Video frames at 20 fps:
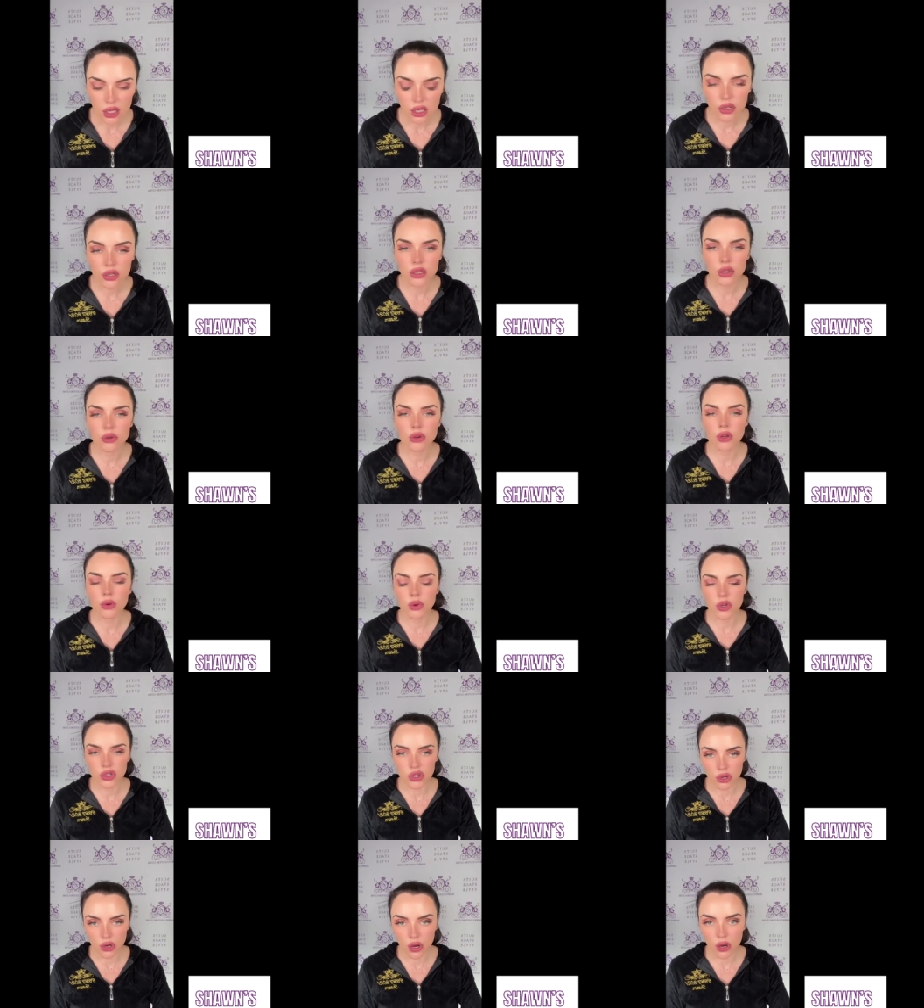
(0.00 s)
you're doing
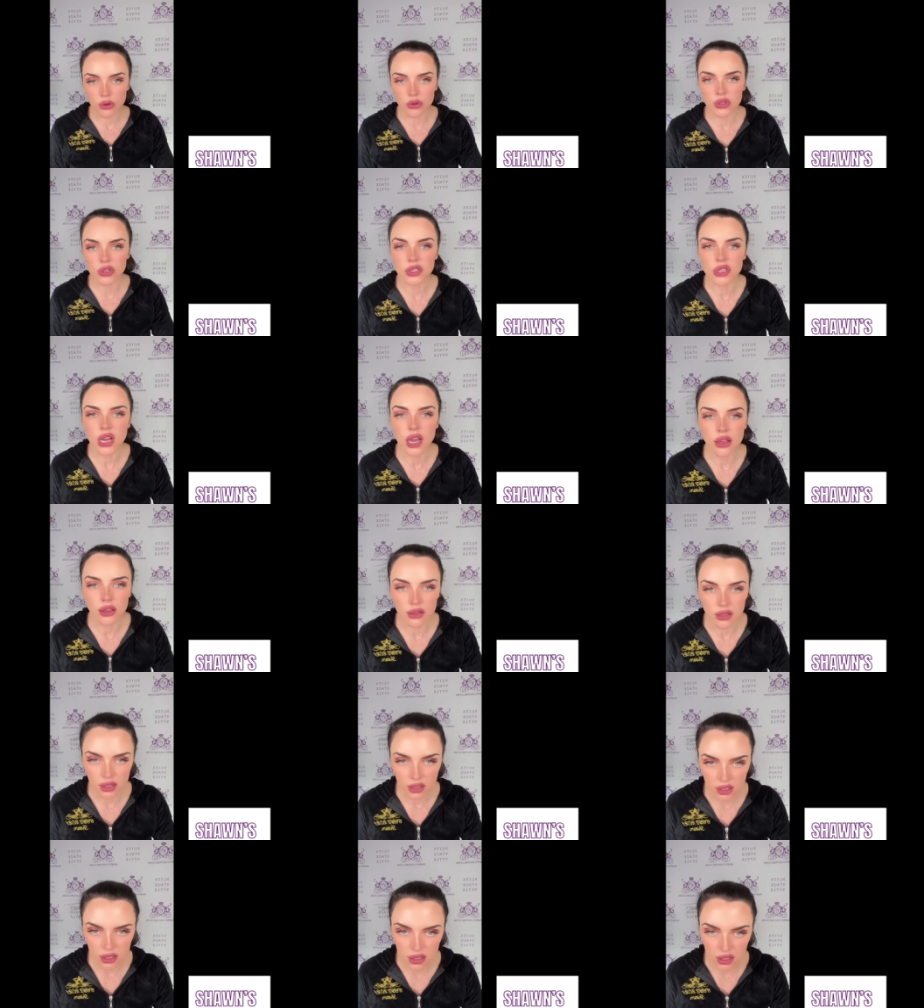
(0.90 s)
what your coach is
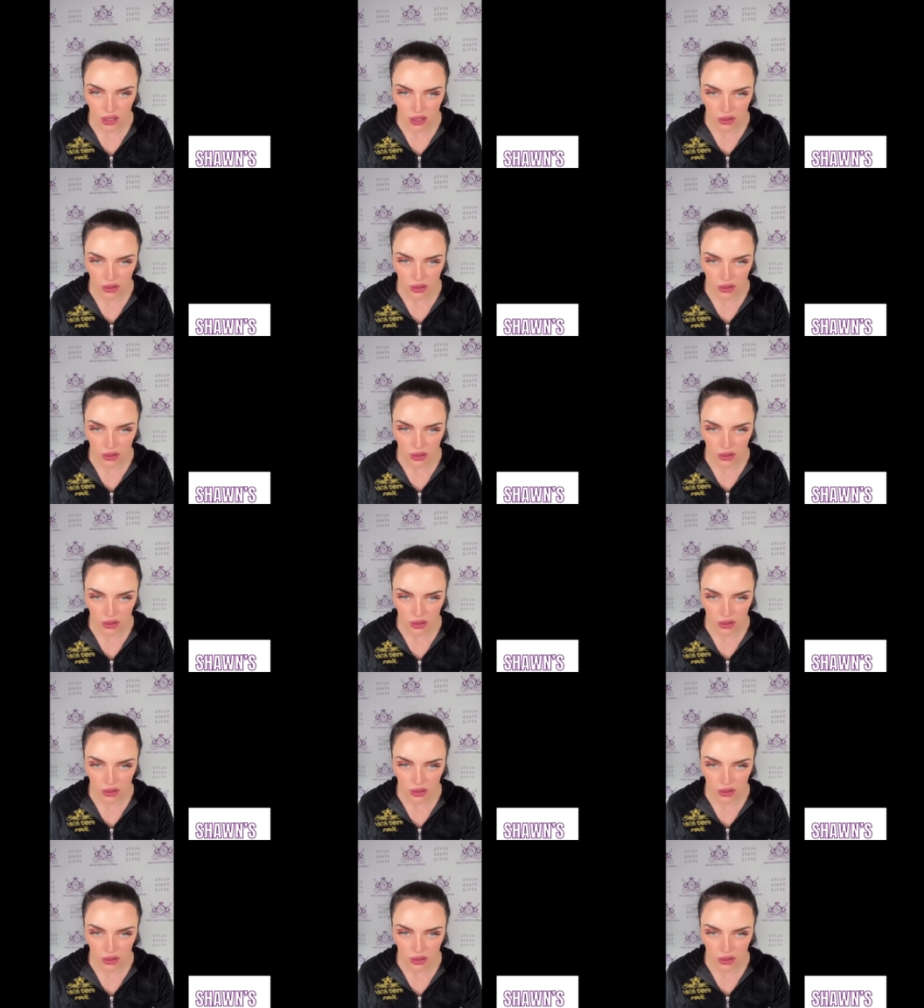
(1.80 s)
telling you to